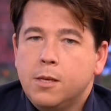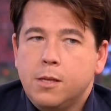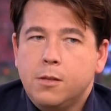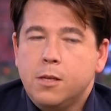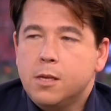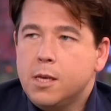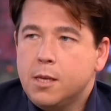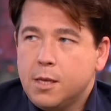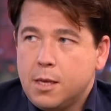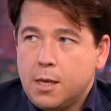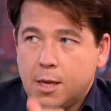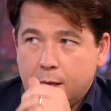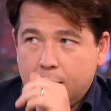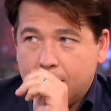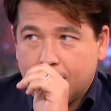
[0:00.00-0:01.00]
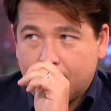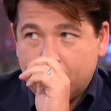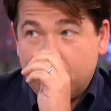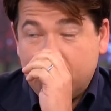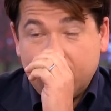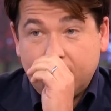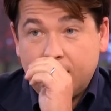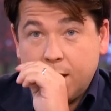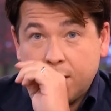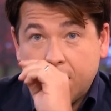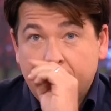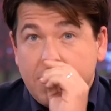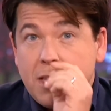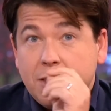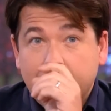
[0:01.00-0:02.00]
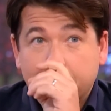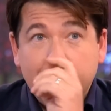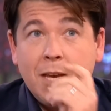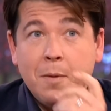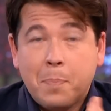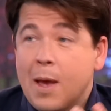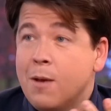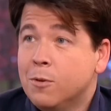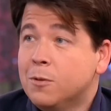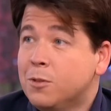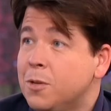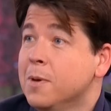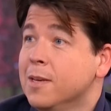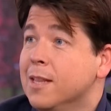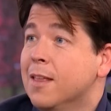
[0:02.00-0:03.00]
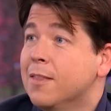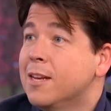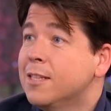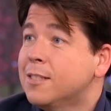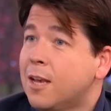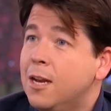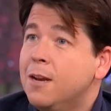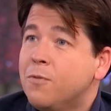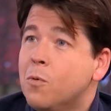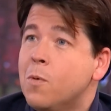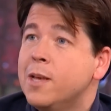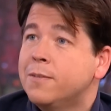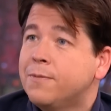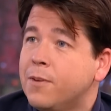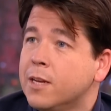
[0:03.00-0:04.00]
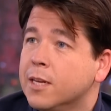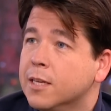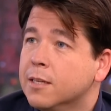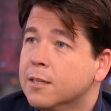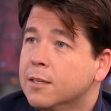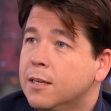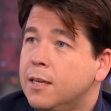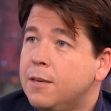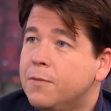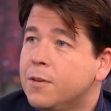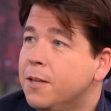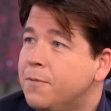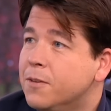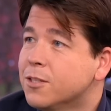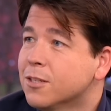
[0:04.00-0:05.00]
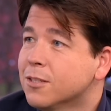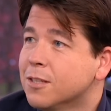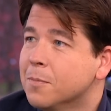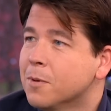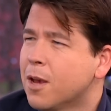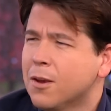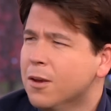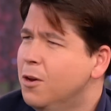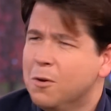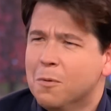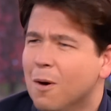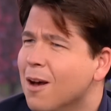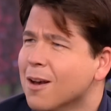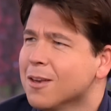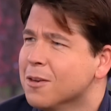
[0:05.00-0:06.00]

who wouldn't? Yeah, well, because there's something about doing that, that it's kind of always funny, mm. even if it's just someone going, who are